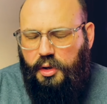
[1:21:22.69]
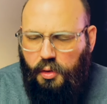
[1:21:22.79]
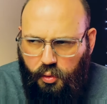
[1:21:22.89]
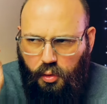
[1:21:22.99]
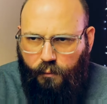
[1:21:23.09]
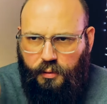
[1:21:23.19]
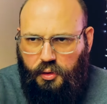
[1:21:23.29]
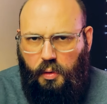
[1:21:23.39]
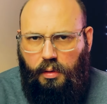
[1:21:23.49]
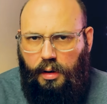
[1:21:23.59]
you knew for
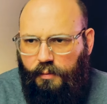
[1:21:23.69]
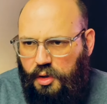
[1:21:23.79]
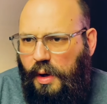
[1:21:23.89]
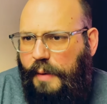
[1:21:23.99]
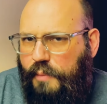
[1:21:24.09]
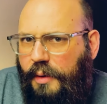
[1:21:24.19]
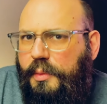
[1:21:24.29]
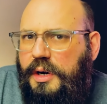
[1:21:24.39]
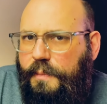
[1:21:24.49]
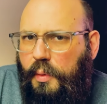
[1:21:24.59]
sure you had
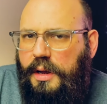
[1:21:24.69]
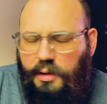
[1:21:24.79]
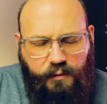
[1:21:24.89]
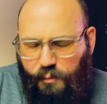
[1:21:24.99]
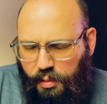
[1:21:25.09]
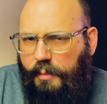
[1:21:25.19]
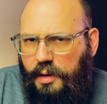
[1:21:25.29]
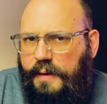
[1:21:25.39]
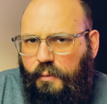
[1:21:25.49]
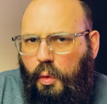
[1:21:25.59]
probability point, you have a
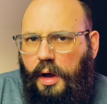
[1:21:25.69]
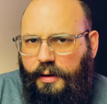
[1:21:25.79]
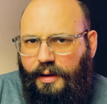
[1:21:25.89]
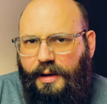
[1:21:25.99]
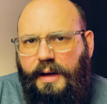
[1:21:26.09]
probability of one